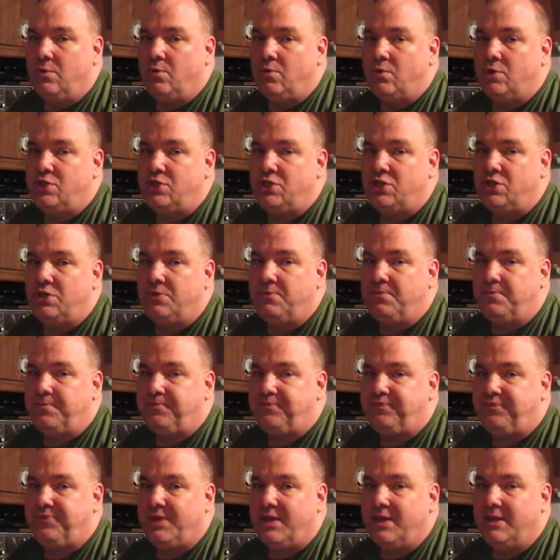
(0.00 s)
which
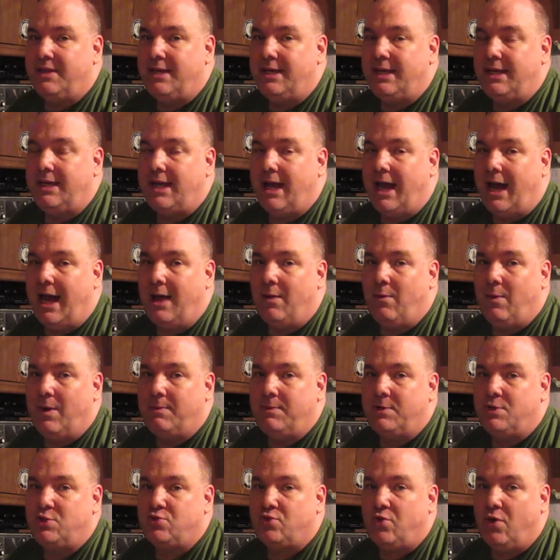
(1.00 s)
the Highway
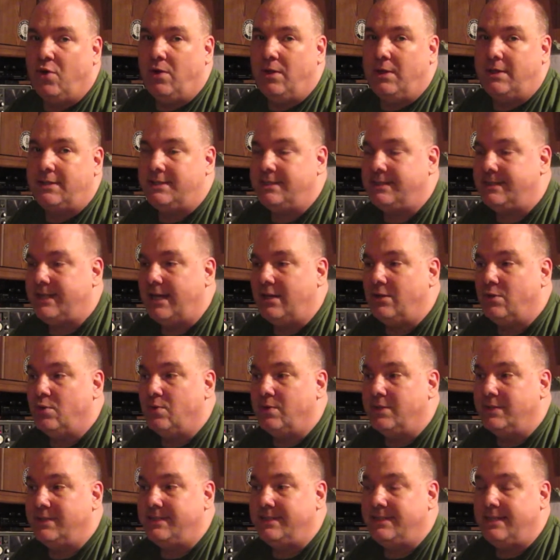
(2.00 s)
Patrol in St.
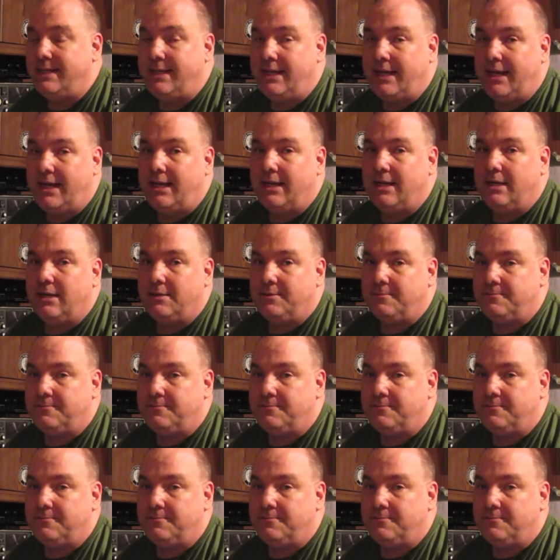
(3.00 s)
Louis City